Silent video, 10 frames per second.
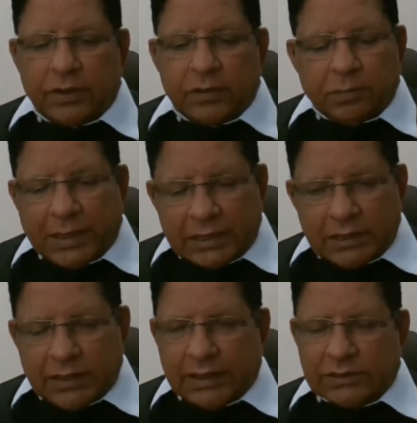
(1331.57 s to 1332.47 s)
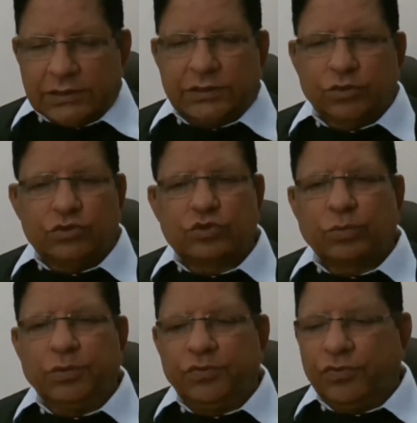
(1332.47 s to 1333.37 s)
By and large, it looks to
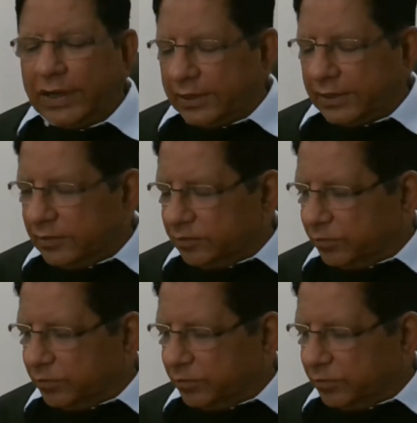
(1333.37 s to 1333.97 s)
be fine.